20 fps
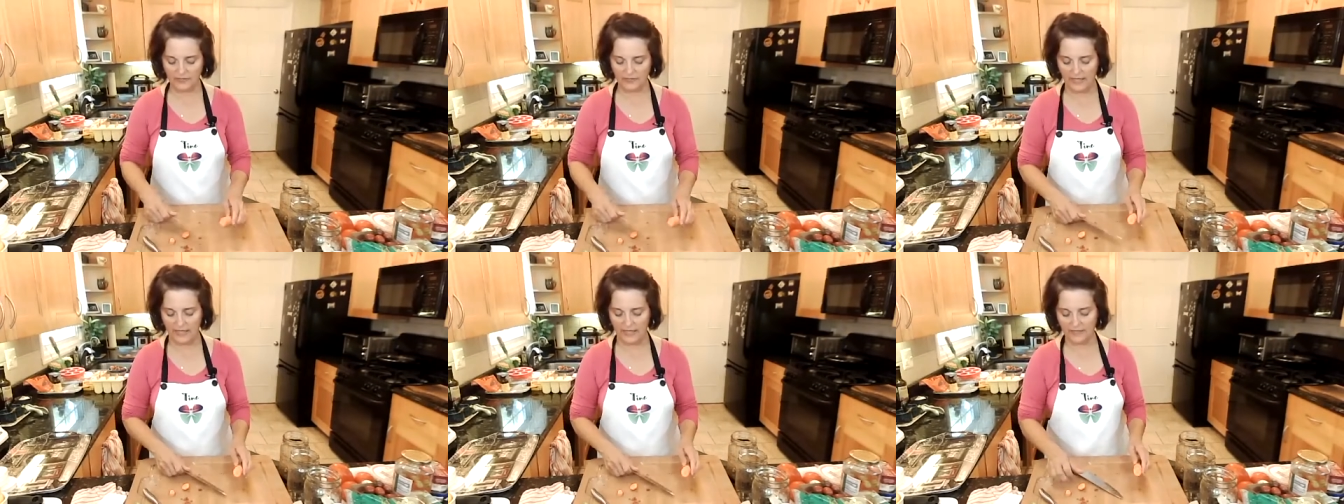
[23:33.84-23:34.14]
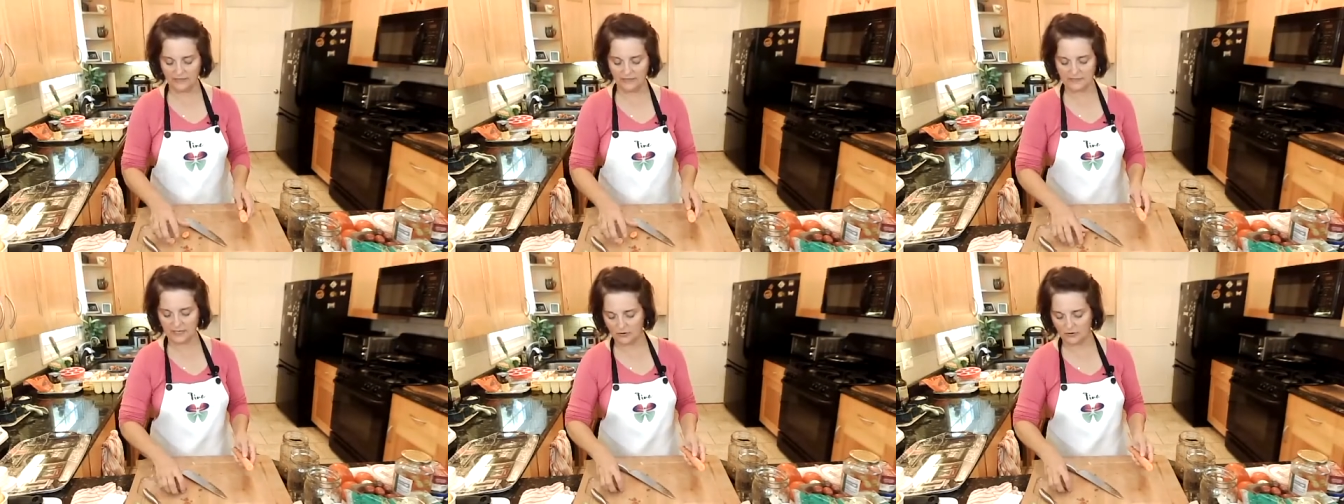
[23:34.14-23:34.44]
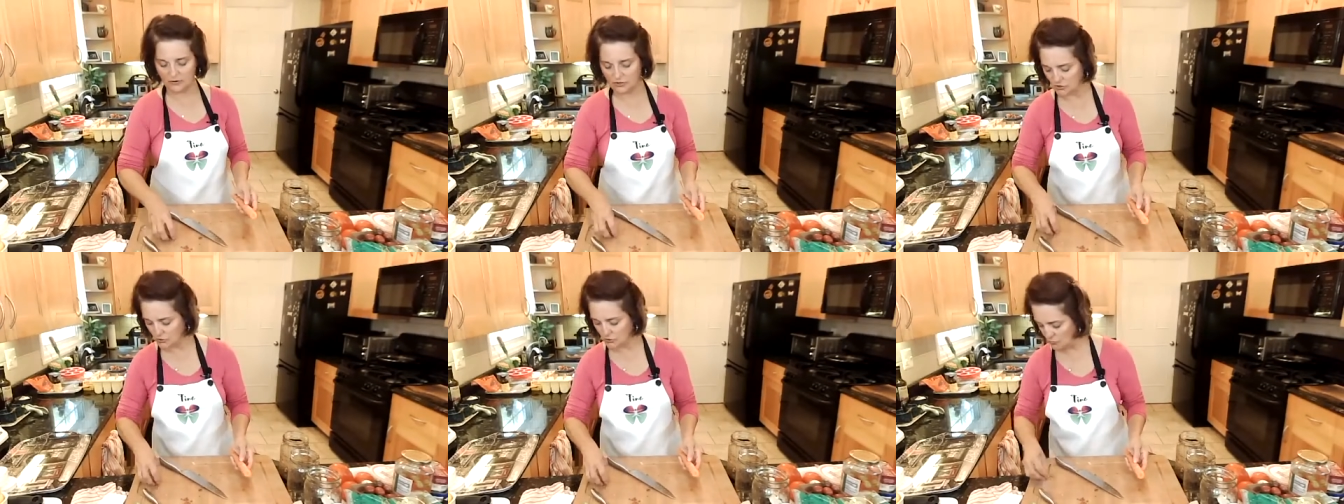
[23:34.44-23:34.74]
the ends. I
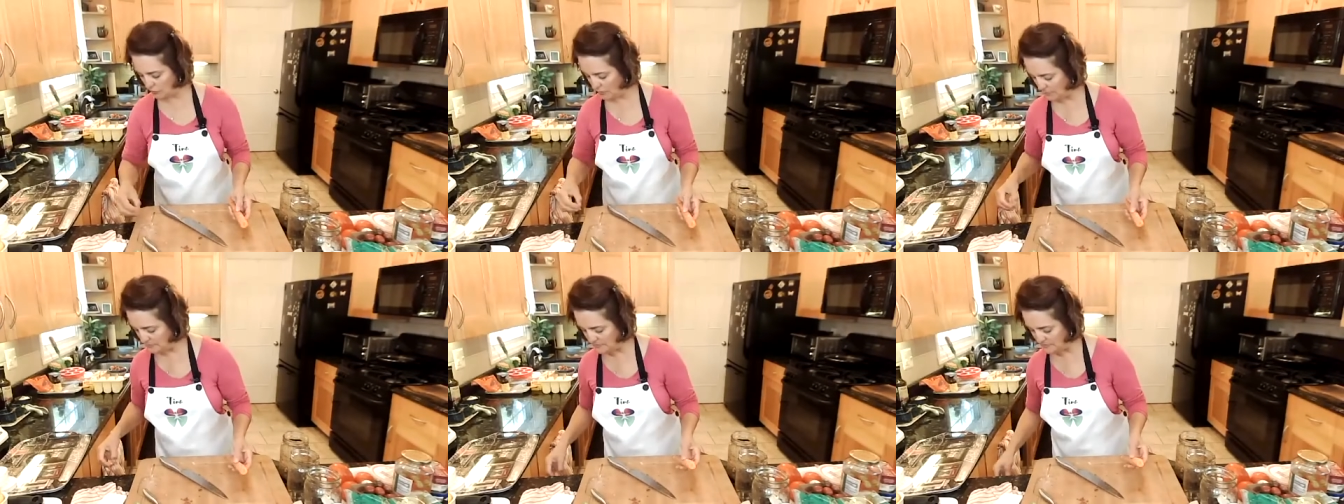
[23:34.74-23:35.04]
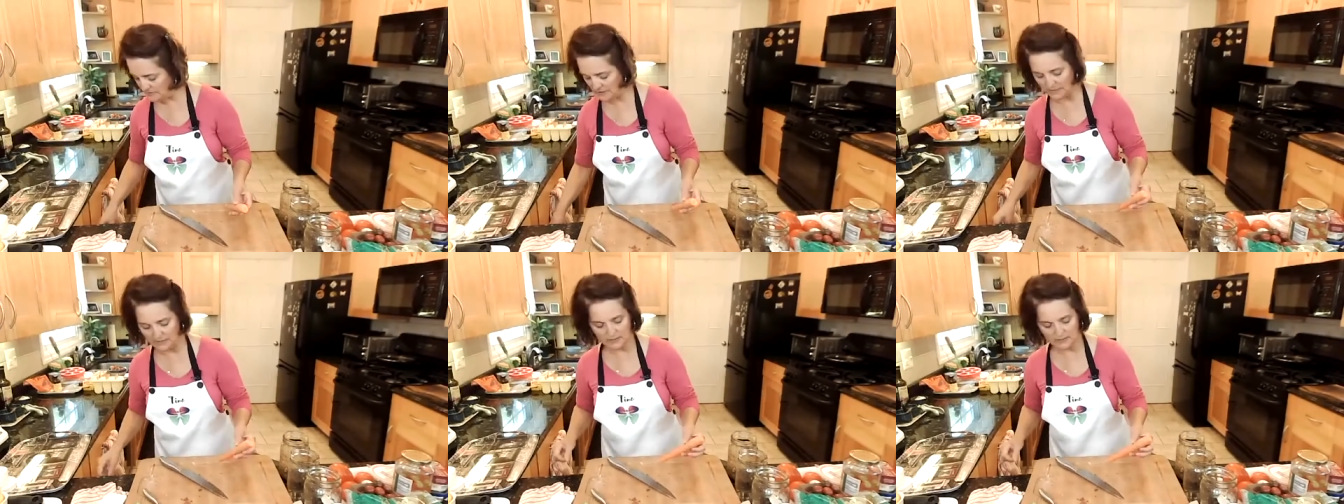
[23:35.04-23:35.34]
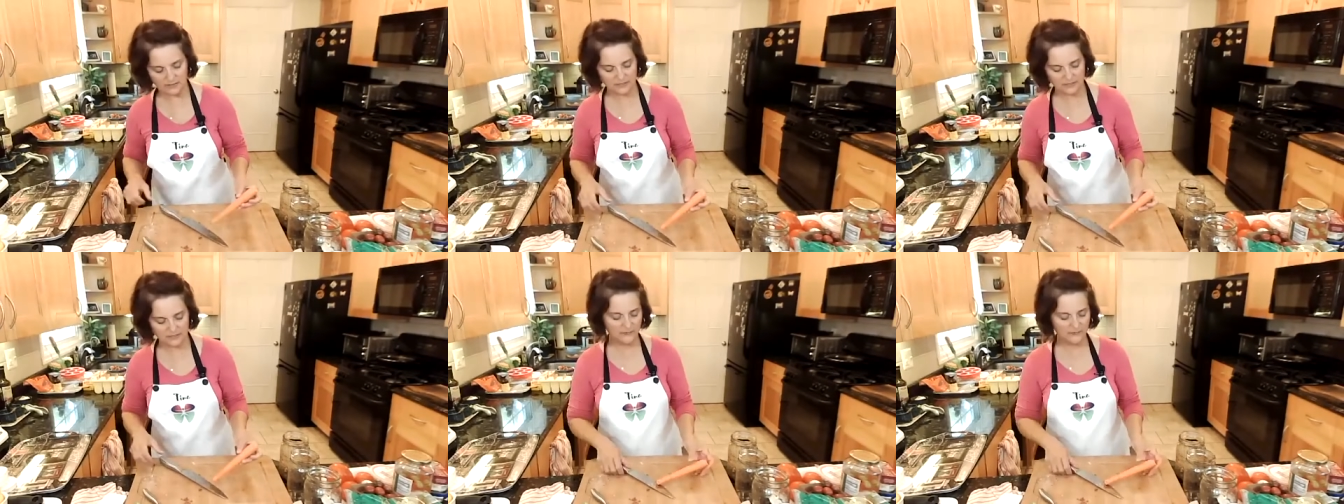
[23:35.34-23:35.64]
scrubbed
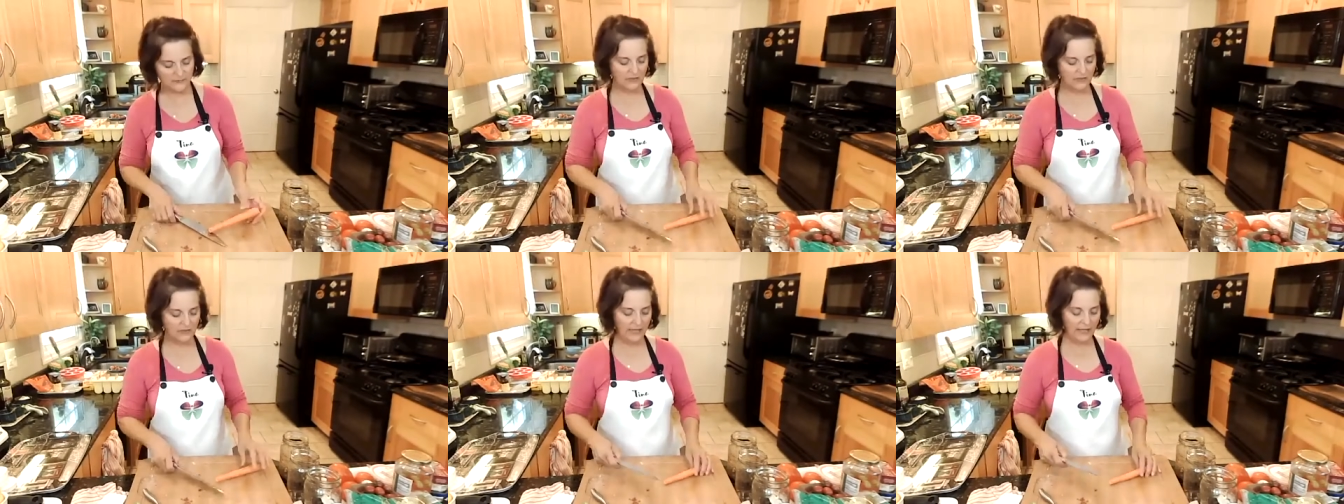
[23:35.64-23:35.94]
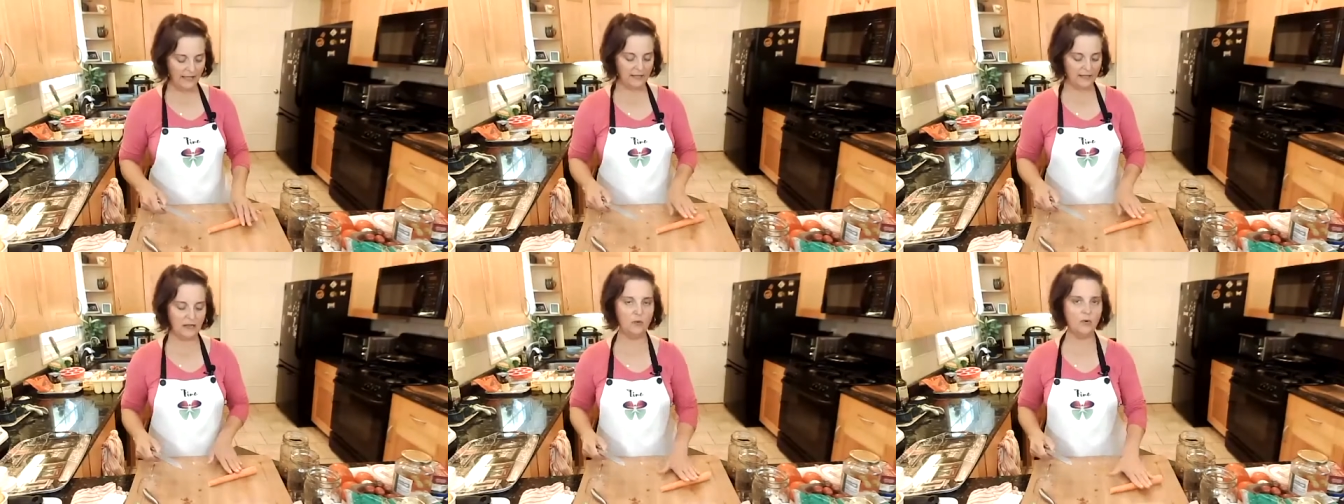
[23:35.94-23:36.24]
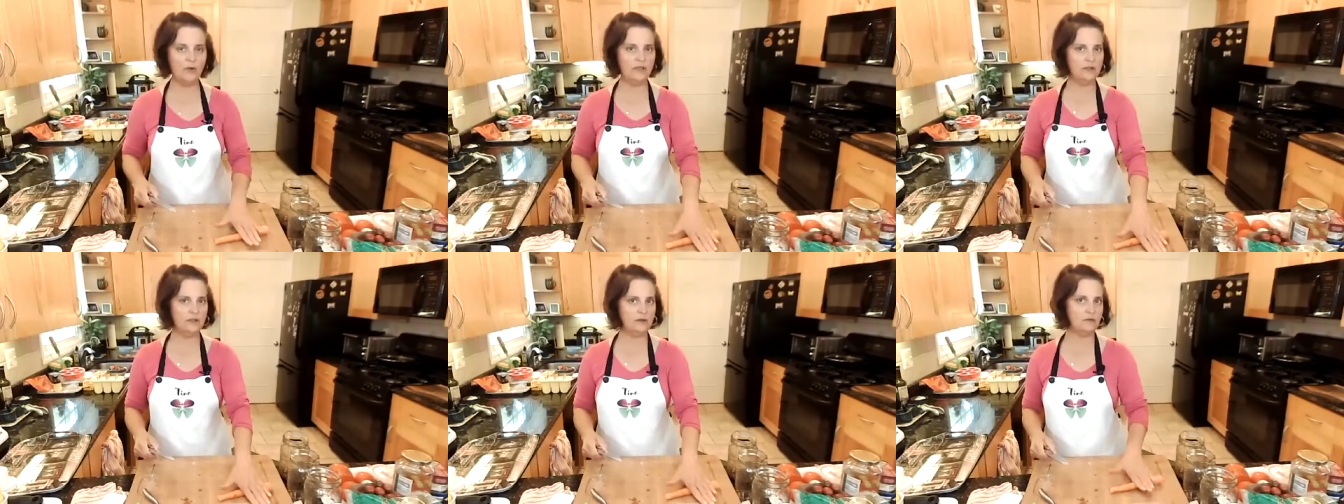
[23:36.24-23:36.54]
these. And I
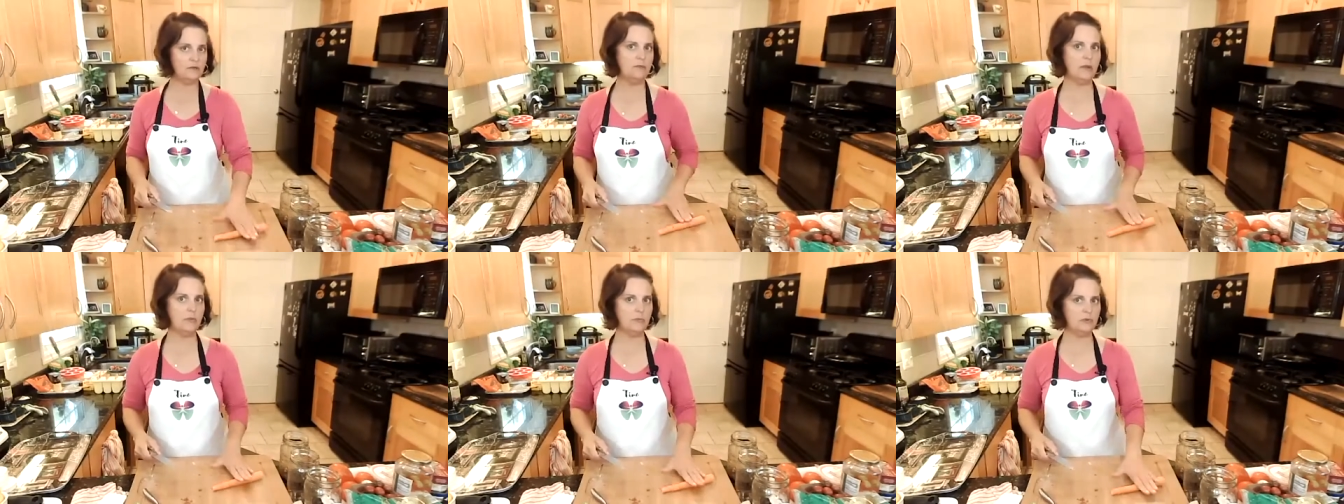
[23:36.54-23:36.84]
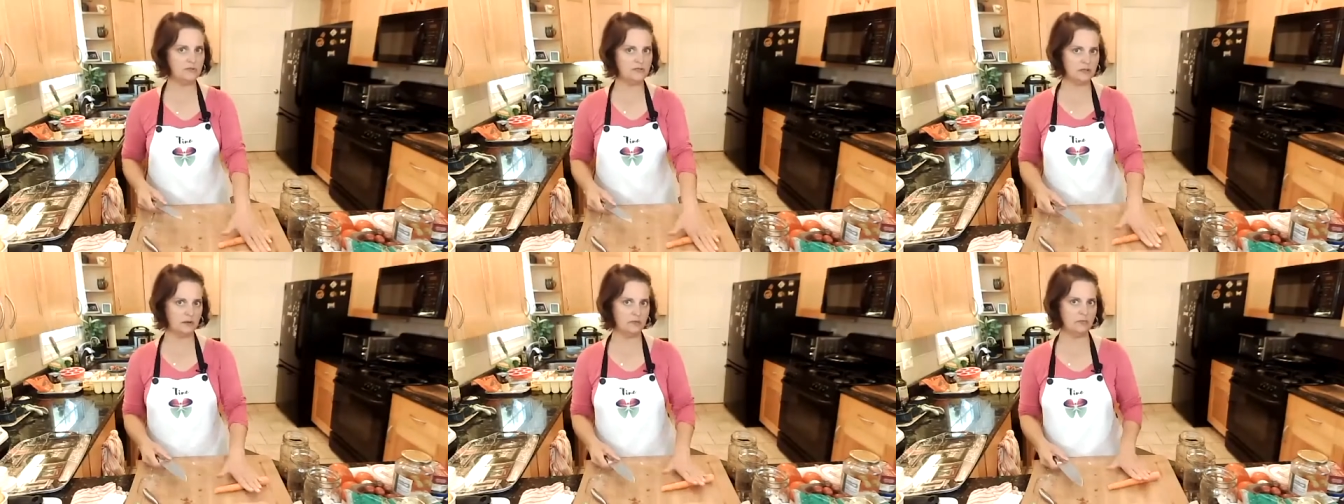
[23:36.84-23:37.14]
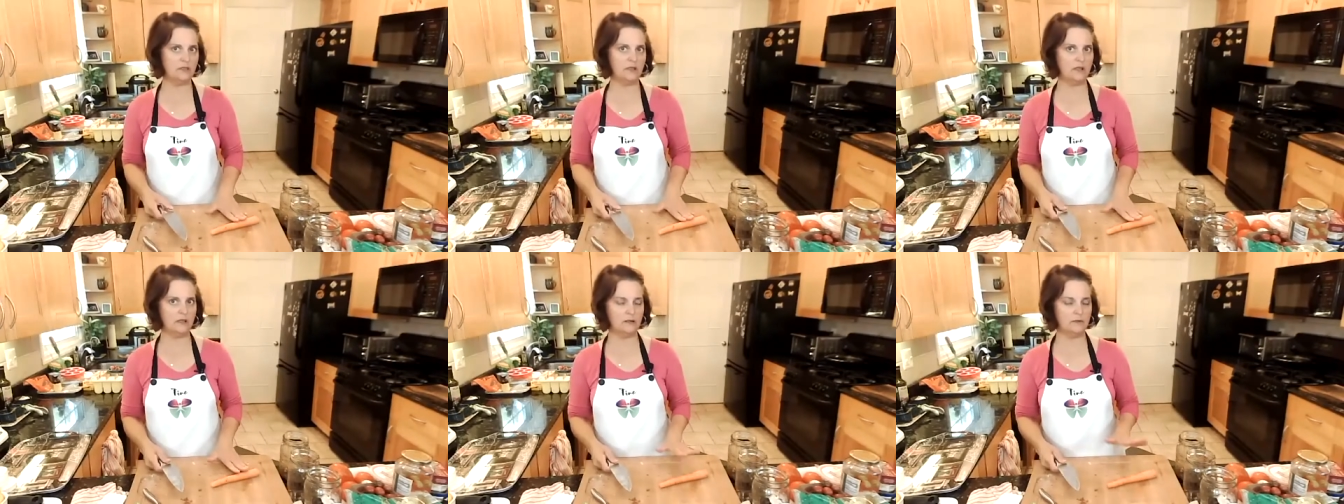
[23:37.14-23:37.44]
want you to remember
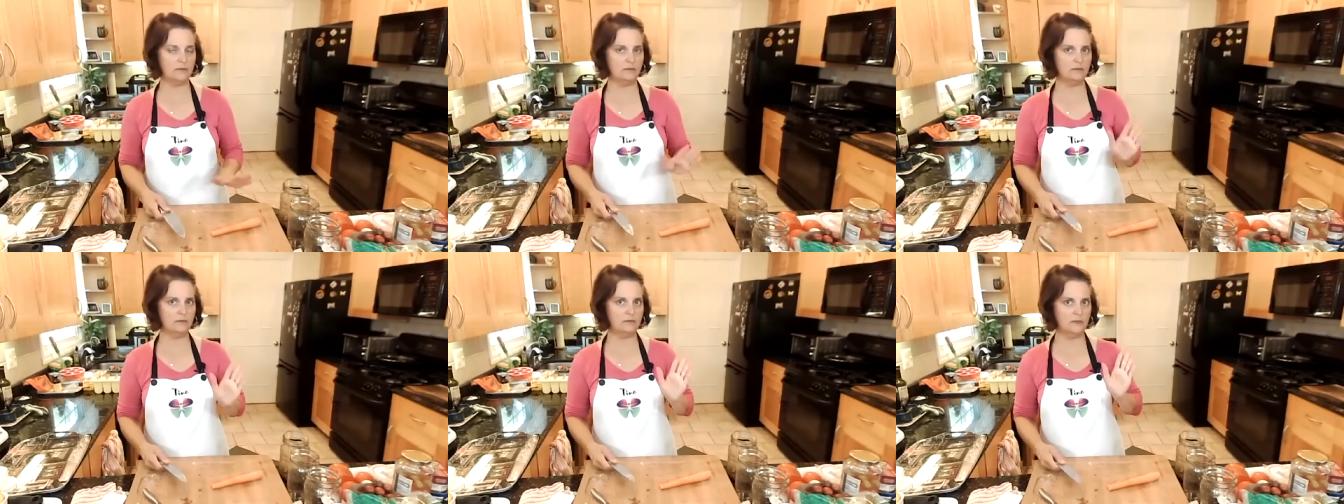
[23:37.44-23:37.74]
something.